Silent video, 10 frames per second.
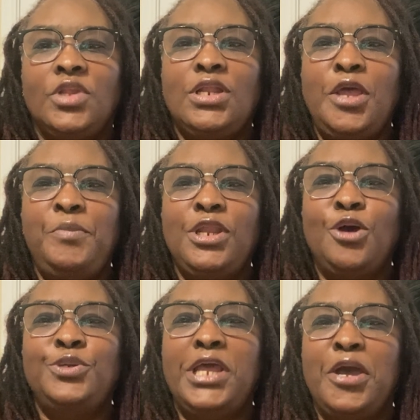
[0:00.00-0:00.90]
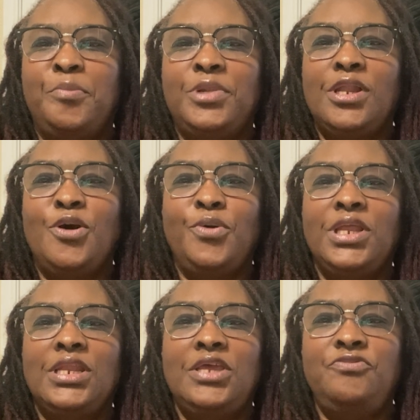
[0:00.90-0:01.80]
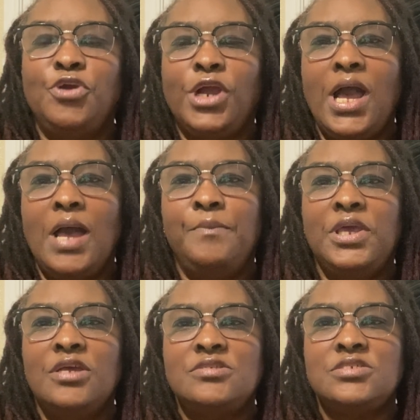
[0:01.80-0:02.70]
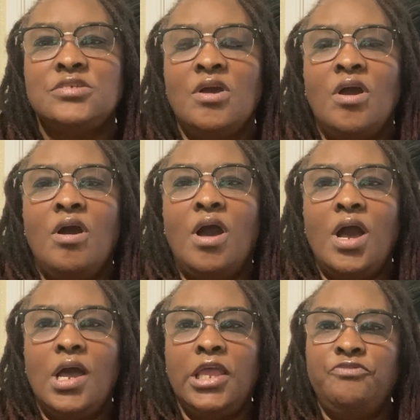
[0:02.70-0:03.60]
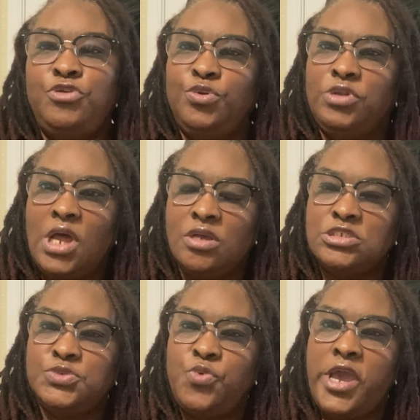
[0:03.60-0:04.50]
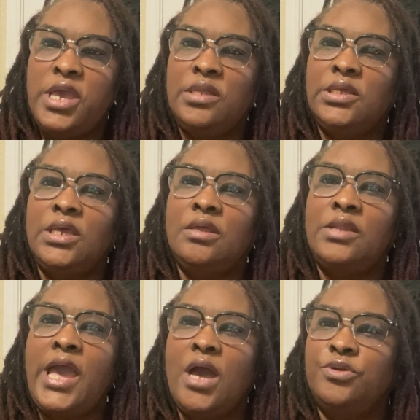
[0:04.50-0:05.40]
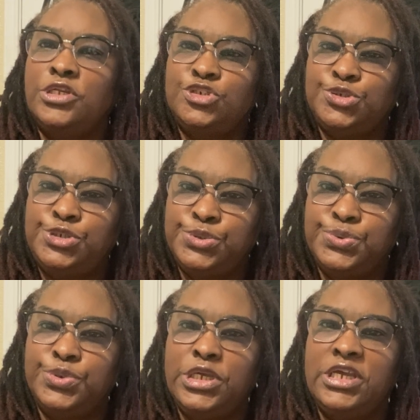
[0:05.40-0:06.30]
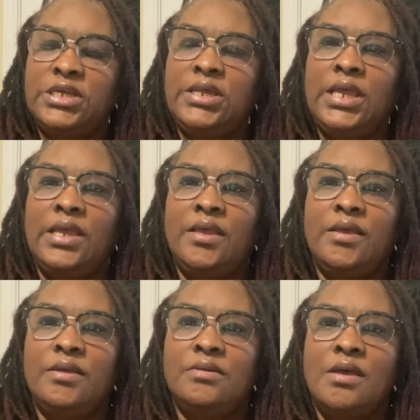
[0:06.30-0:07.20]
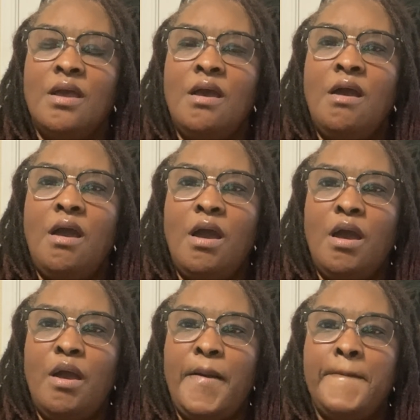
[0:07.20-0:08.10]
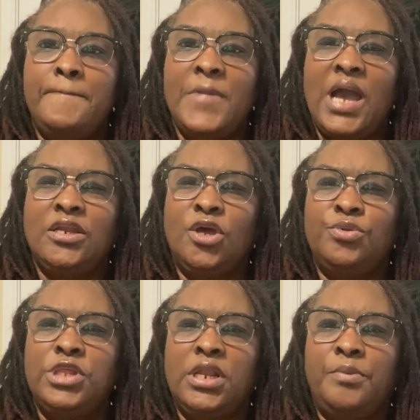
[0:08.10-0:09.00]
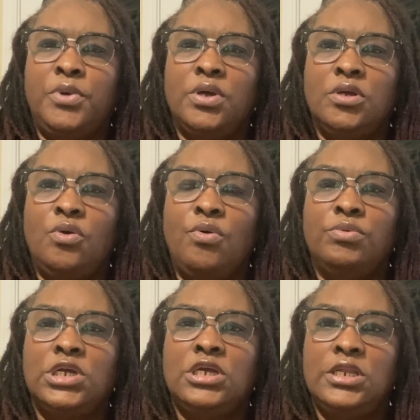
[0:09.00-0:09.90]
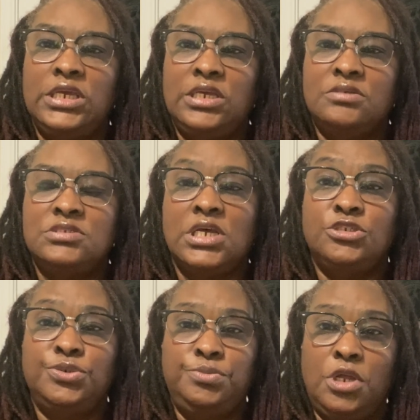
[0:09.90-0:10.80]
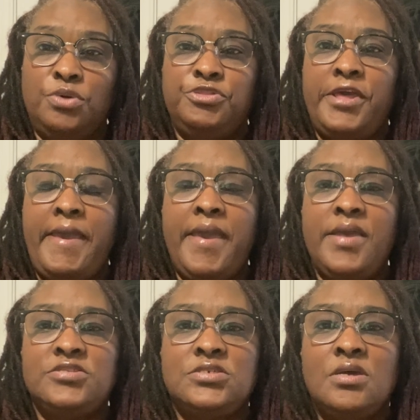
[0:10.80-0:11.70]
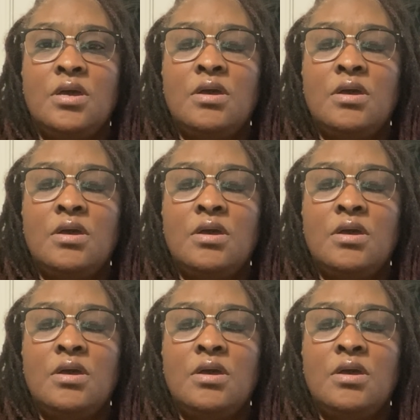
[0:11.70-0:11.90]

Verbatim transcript: let me know down below and leave your comments. If you lost weight and how did you do it. And I know that I'm gonna go on a cleanse. I do know that,